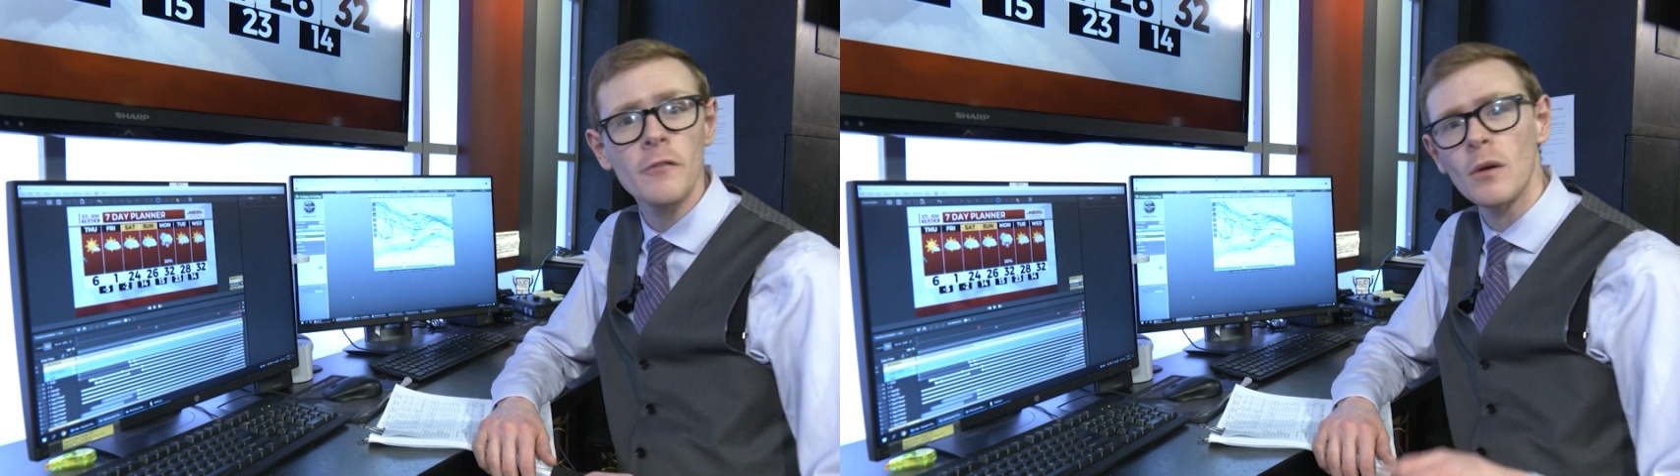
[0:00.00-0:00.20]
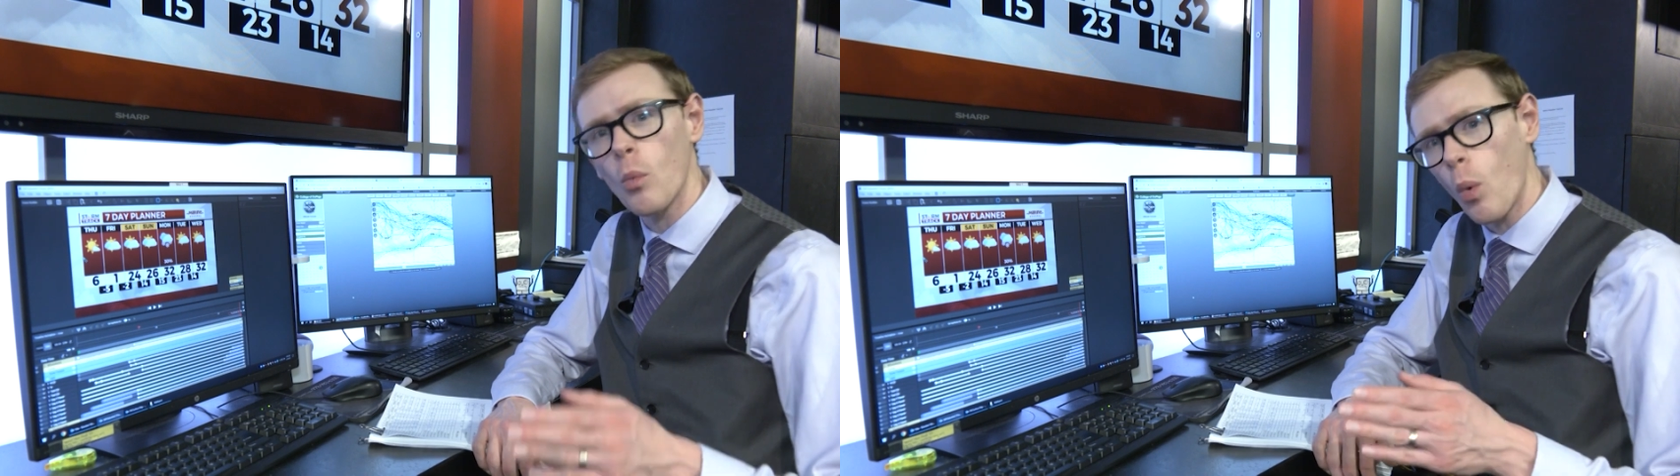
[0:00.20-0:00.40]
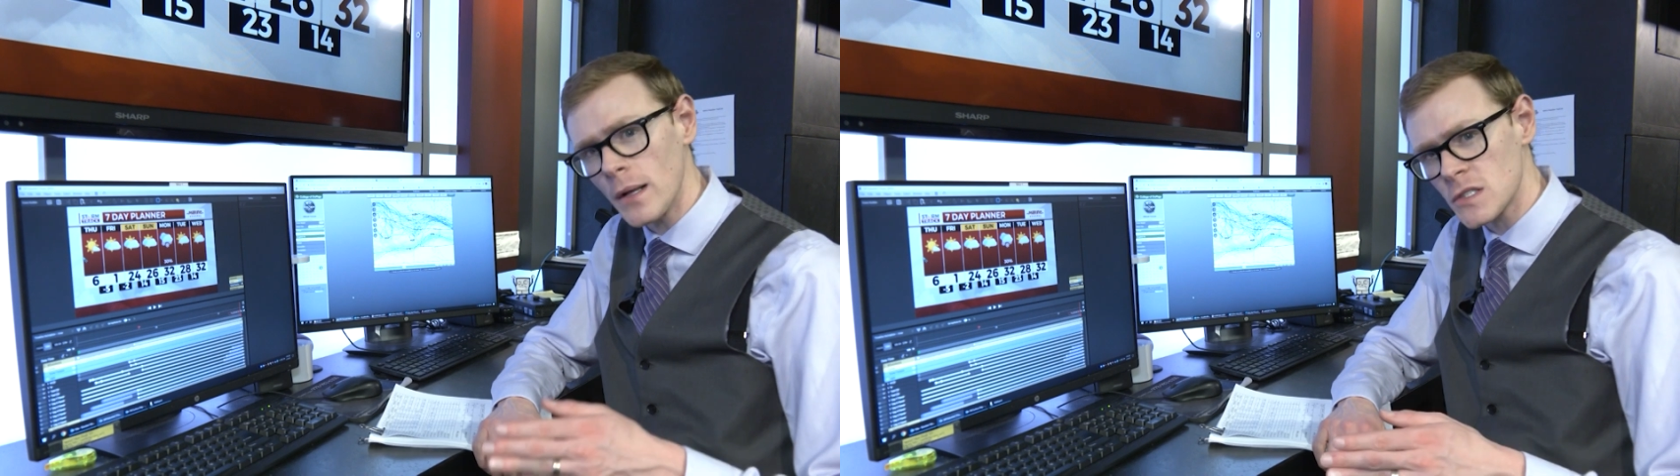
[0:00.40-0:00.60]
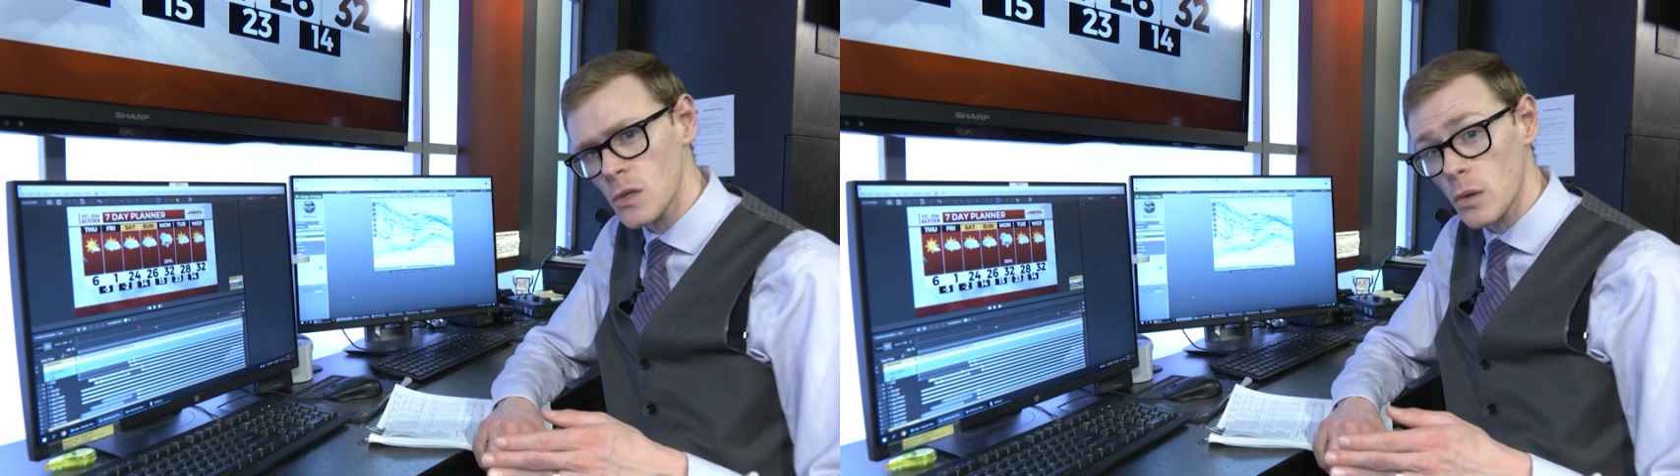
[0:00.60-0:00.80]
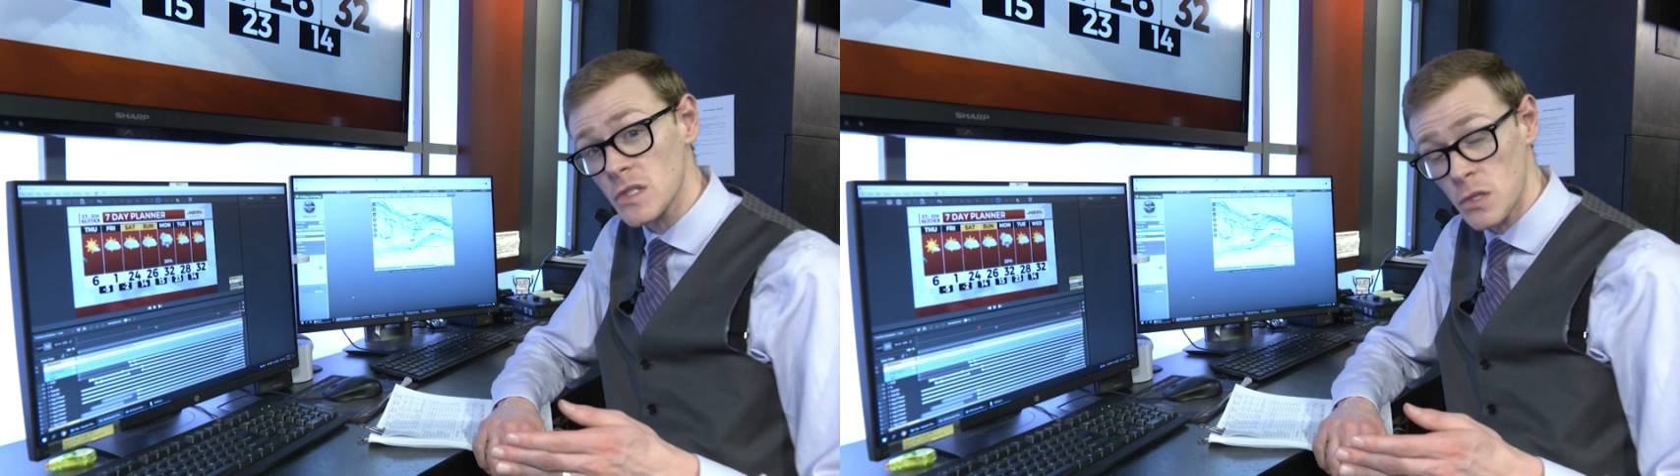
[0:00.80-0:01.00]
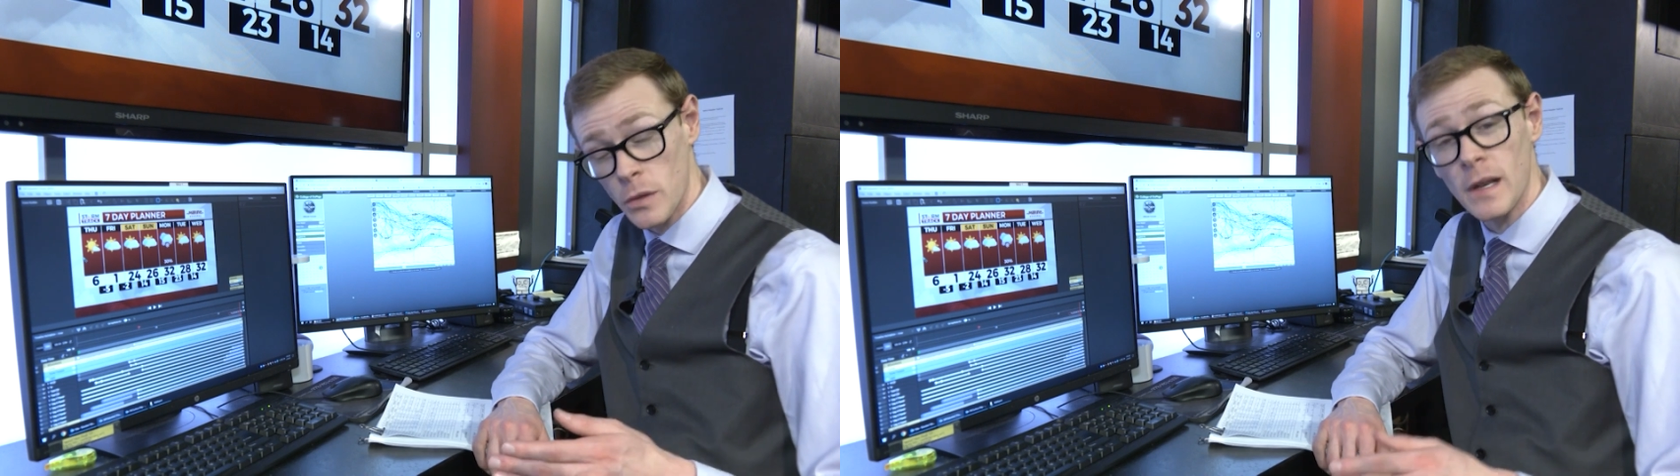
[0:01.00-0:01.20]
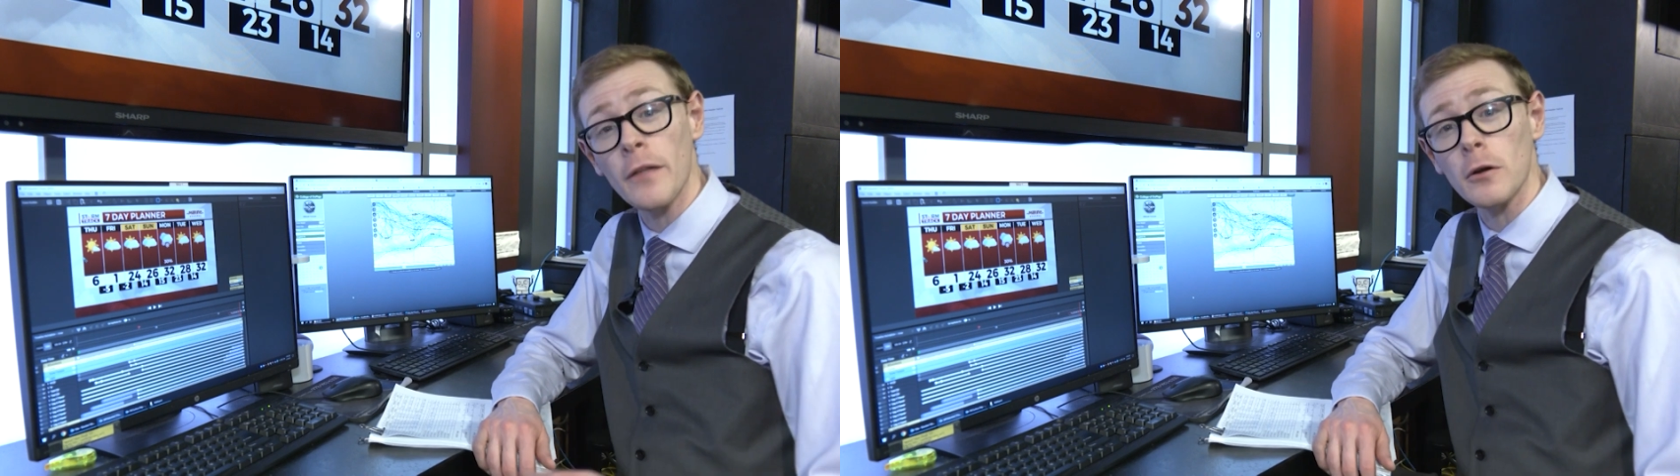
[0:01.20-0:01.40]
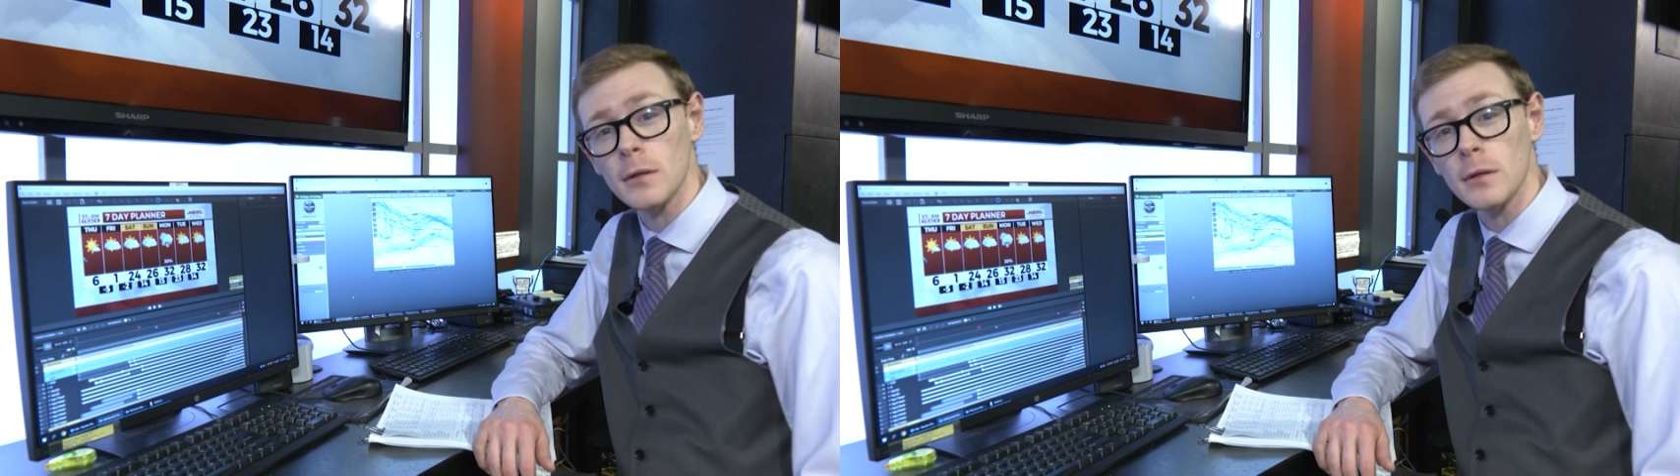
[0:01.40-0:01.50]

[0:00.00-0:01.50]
from one source to another.